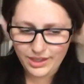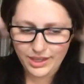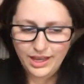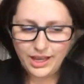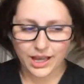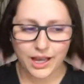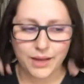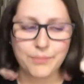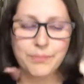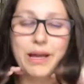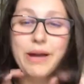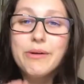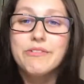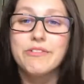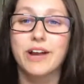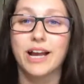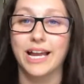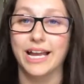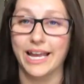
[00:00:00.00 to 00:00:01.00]
Um,
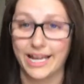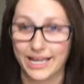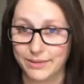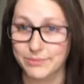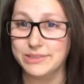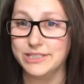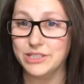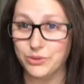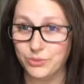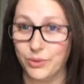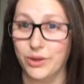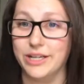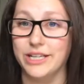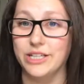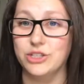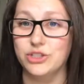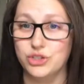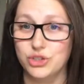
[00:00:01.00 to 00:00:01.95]
however, I am still wanting